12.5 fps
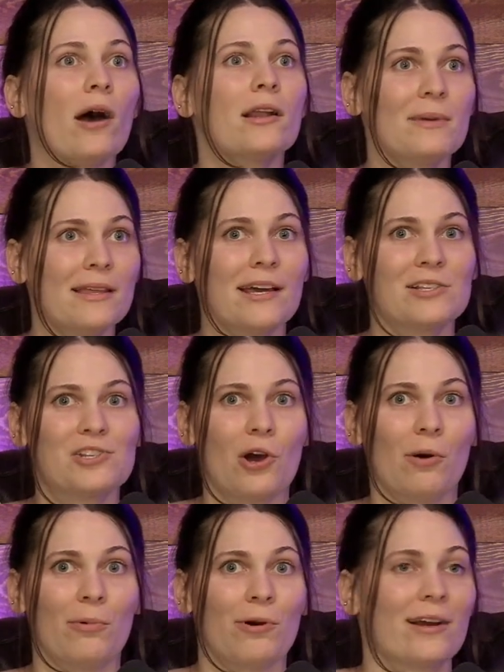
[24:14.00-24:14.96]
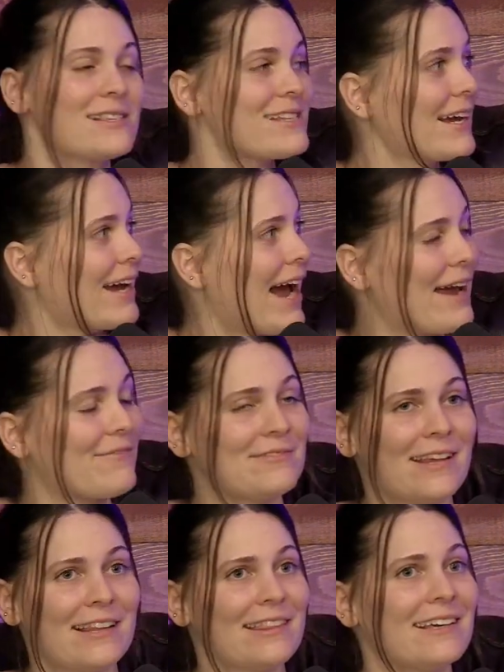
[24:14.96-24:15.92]
to be like Job, where it's like, I have
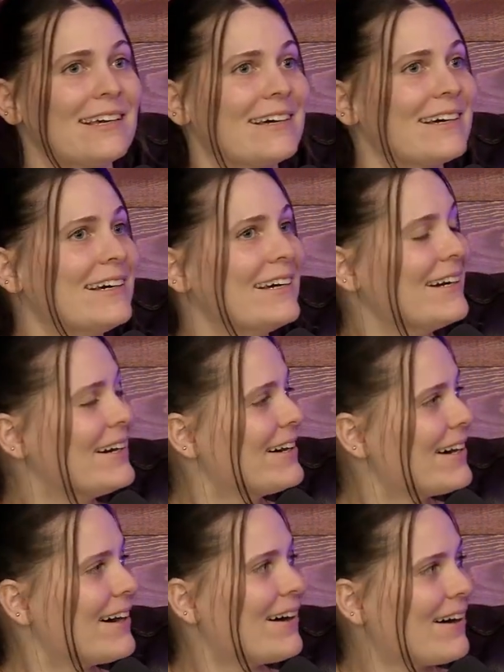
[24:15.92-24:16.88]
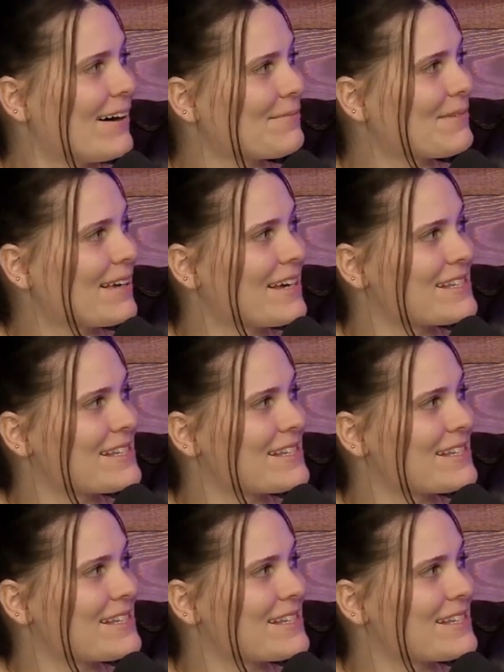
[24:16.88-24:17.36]
nothing on me because